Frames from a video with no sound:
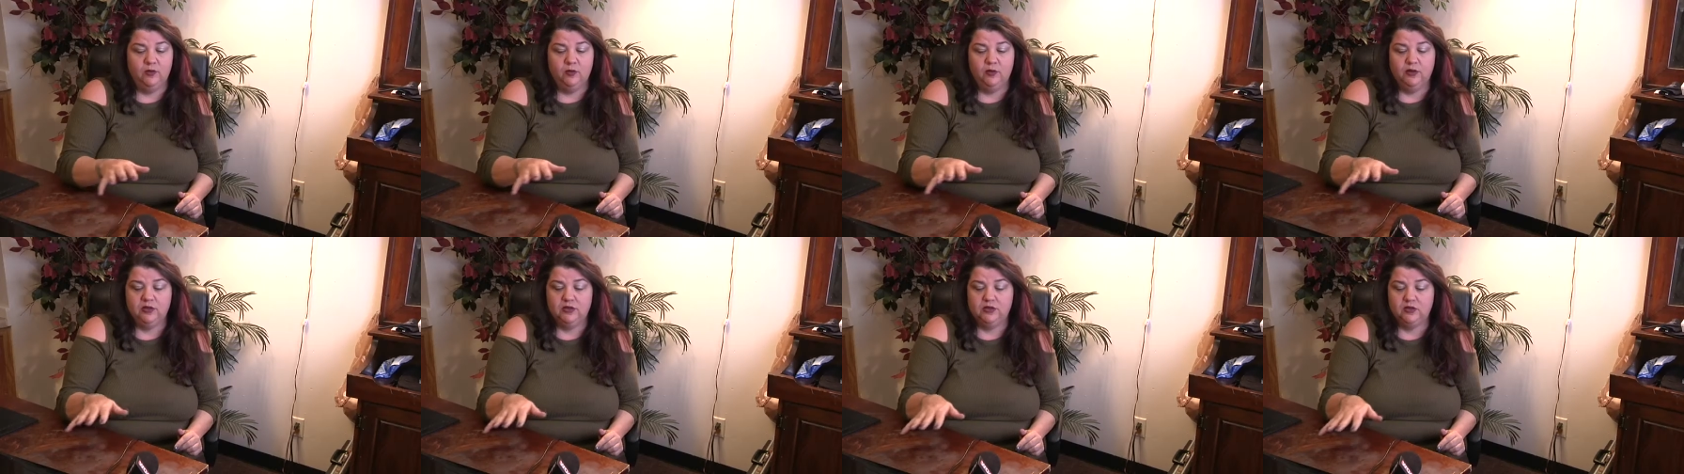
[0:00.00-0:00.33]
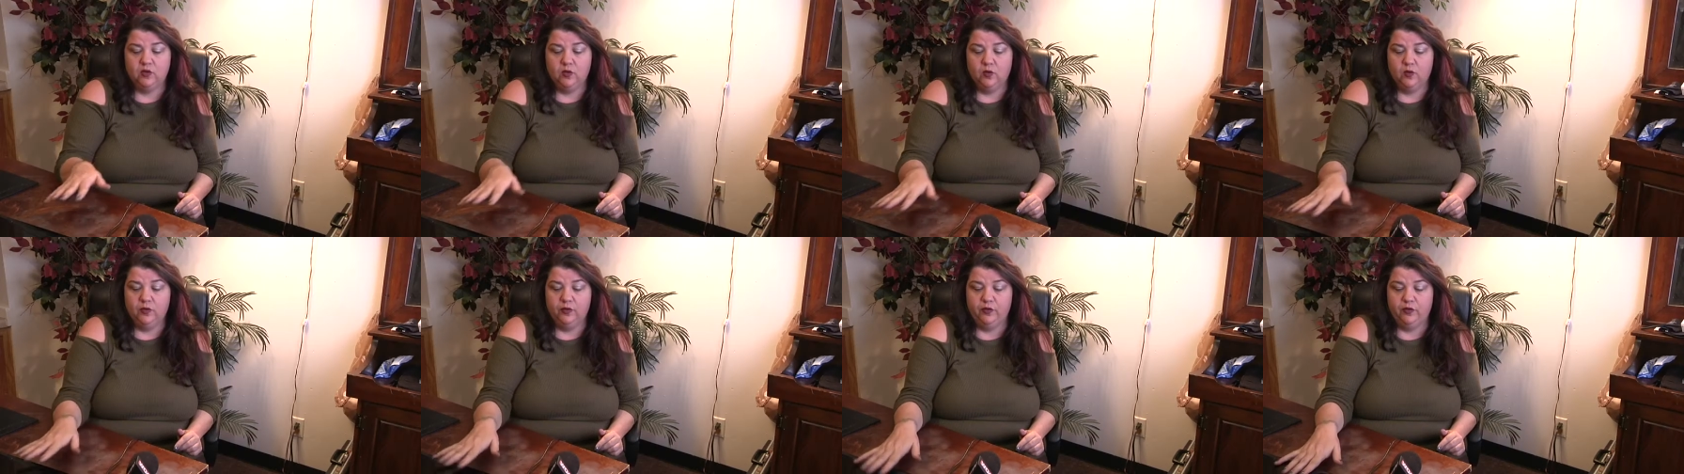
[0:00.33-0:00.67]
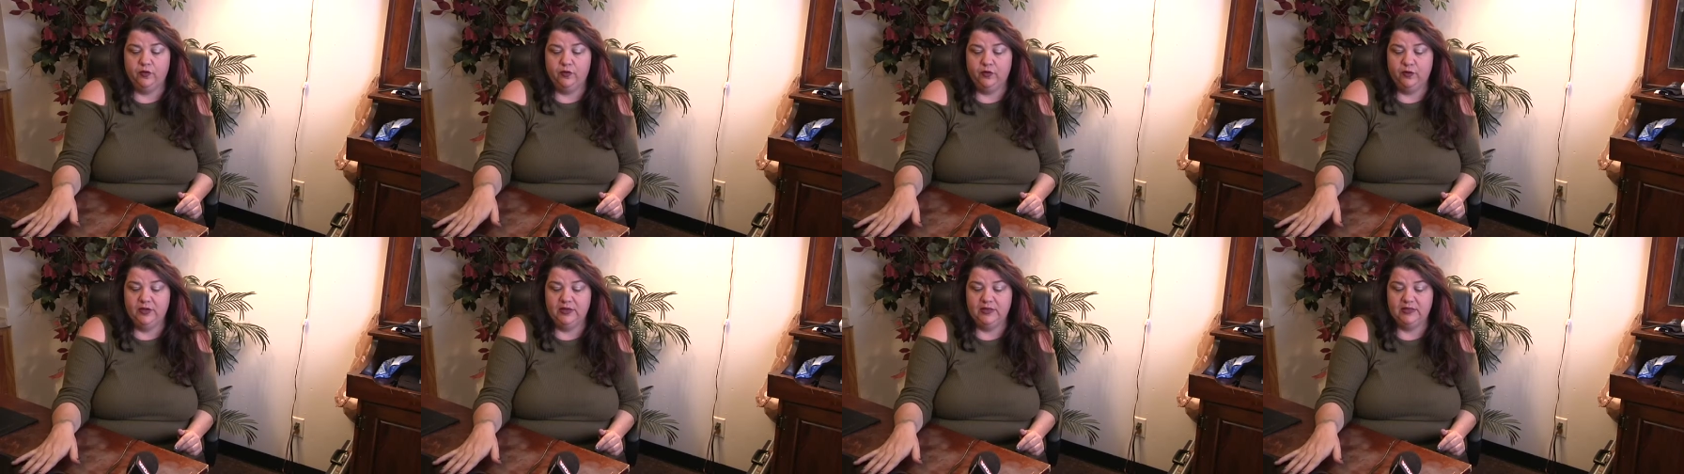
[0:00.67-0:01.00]
was going
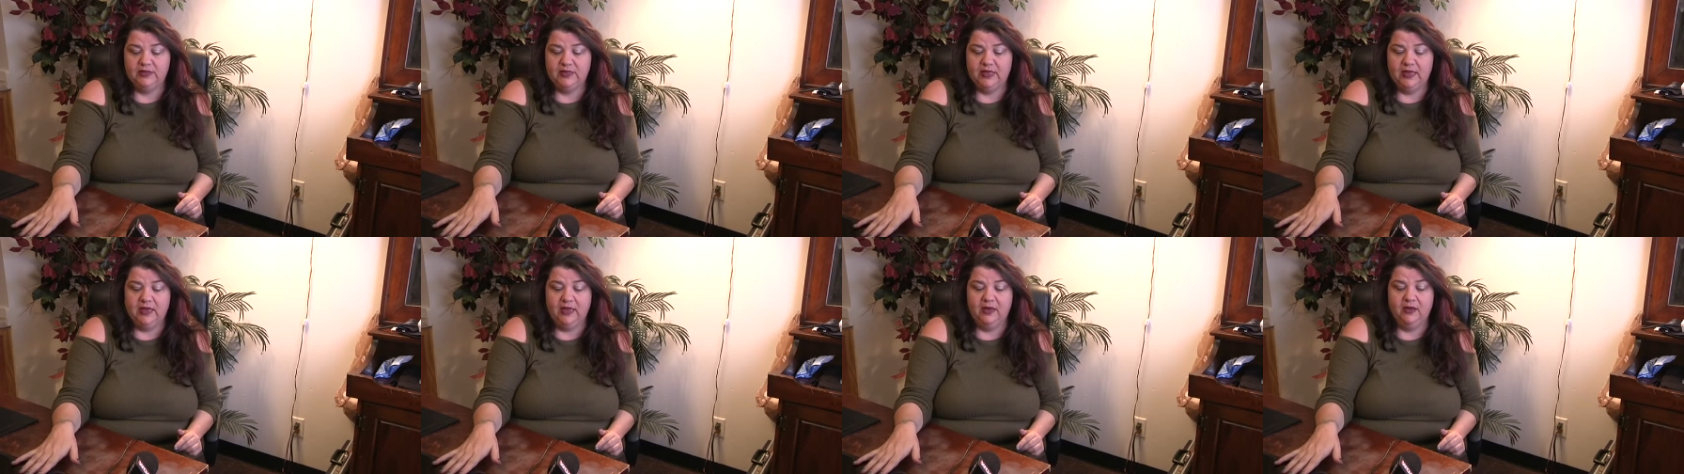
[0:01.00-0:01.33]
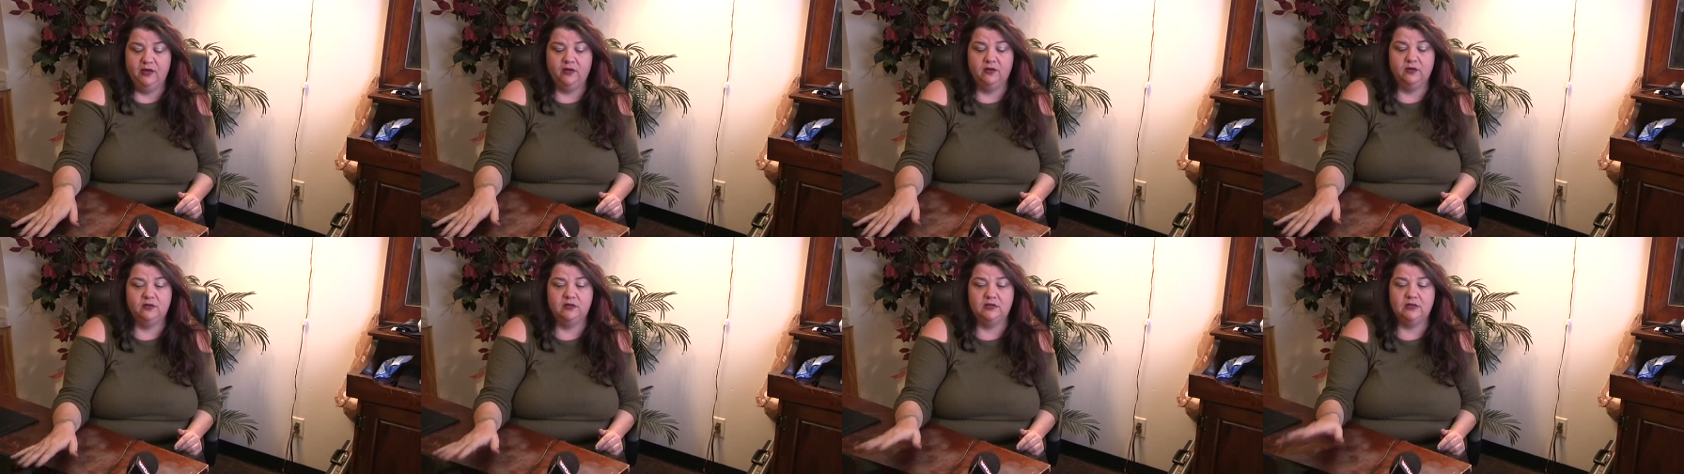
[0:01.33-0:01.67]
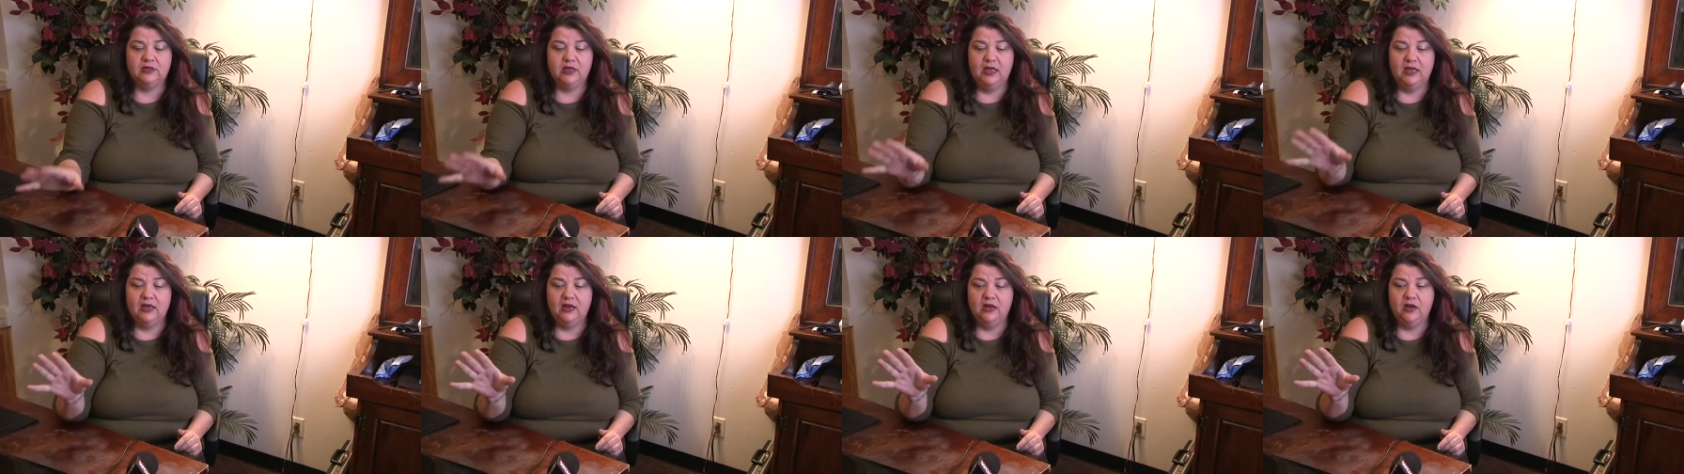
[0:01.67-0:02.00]
through his
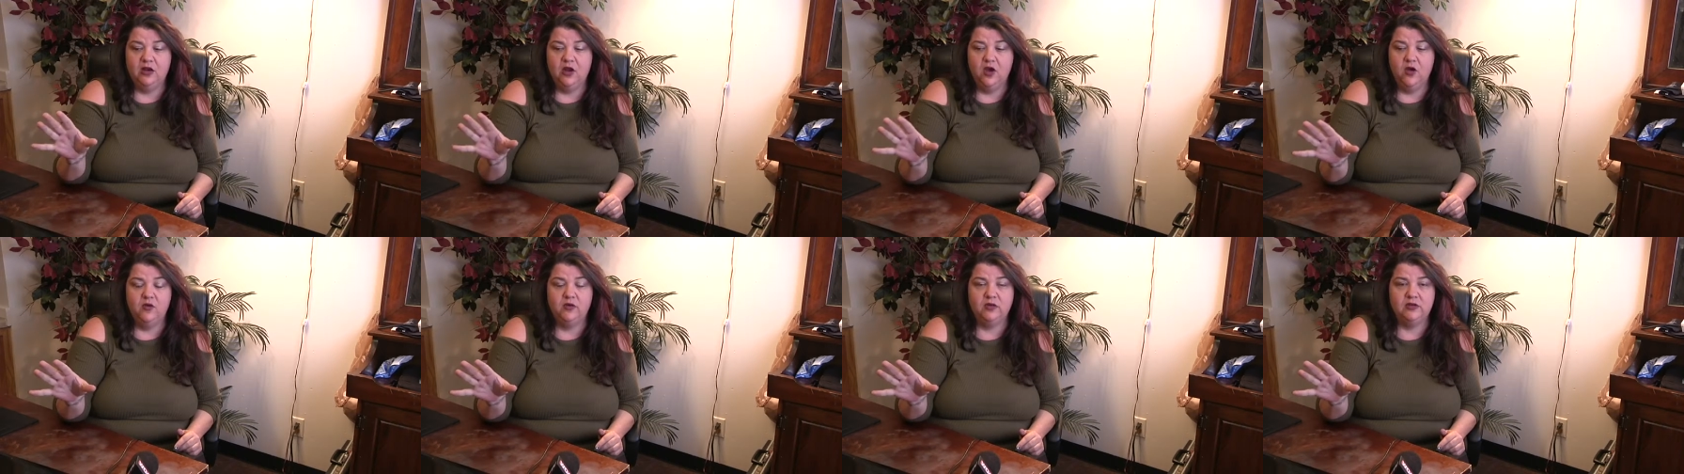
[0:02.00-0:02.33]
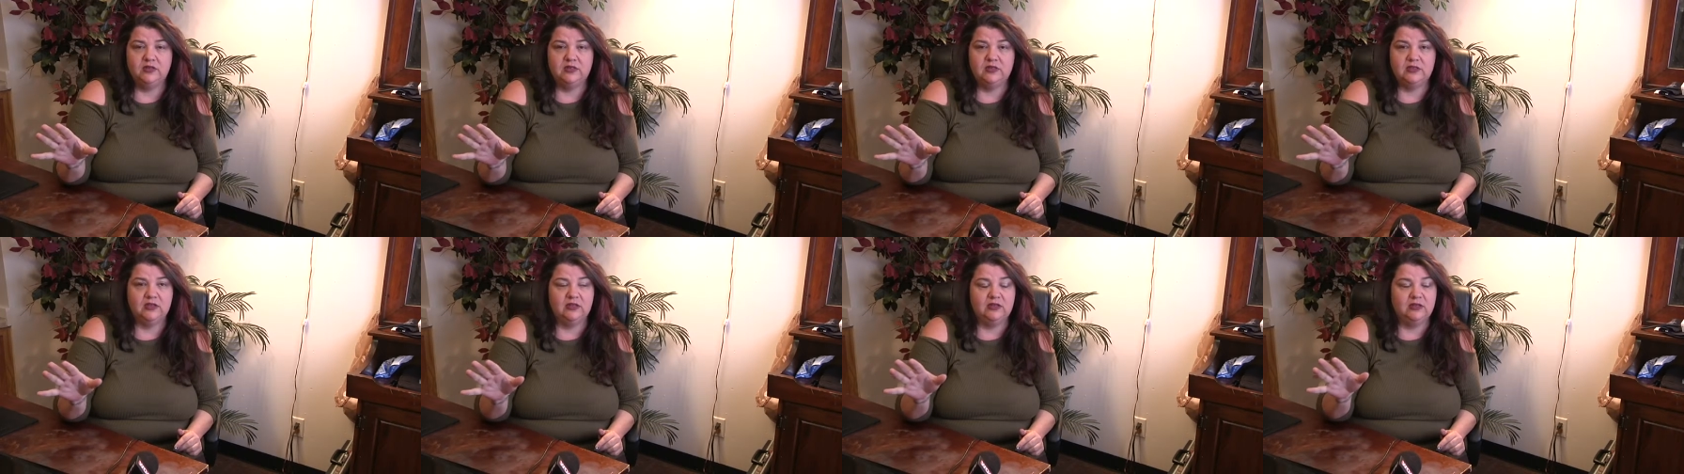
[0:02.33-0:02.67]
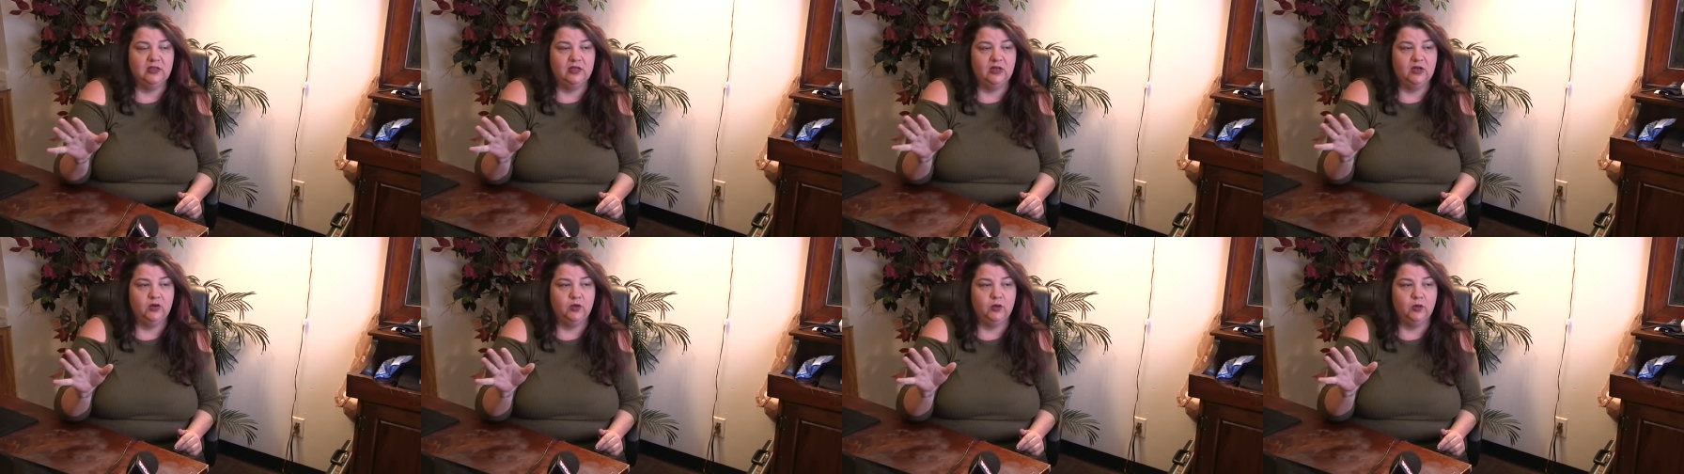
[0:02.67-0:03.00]
account and noticed that
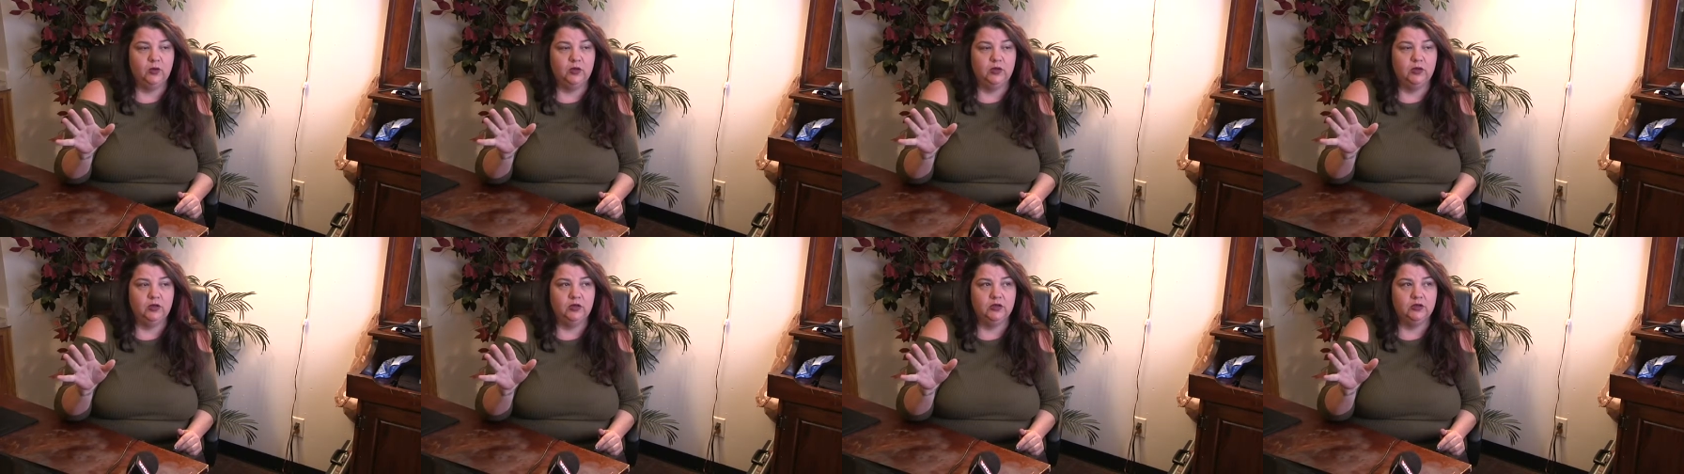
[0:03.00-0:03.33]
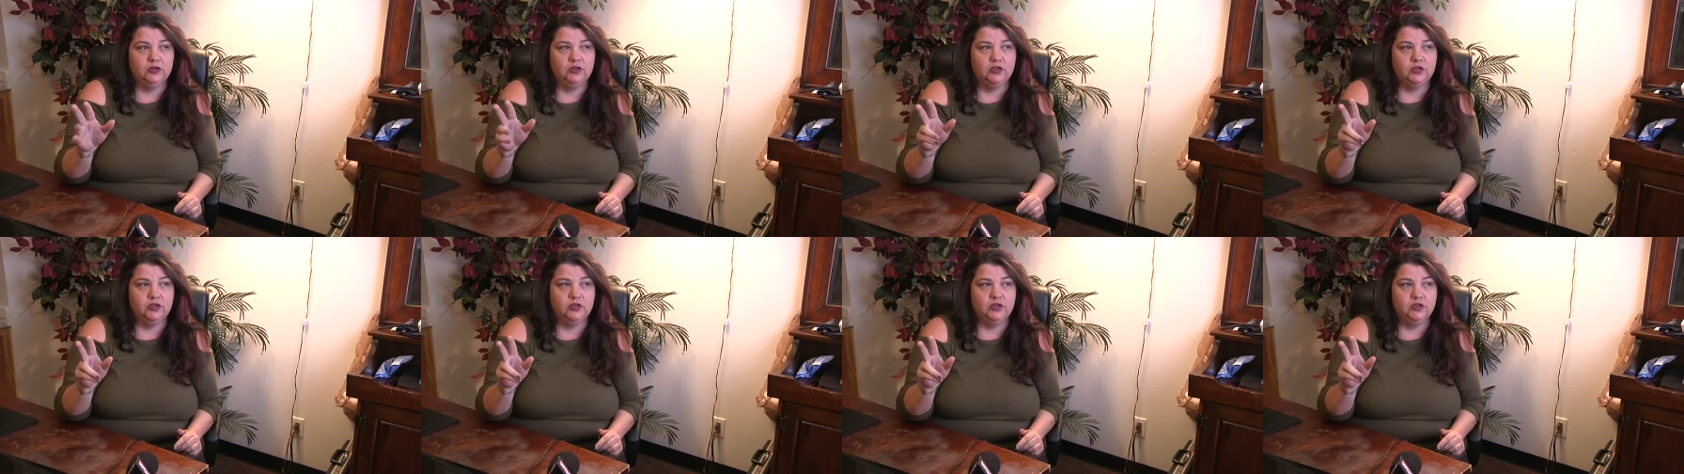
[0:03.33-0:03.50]
there were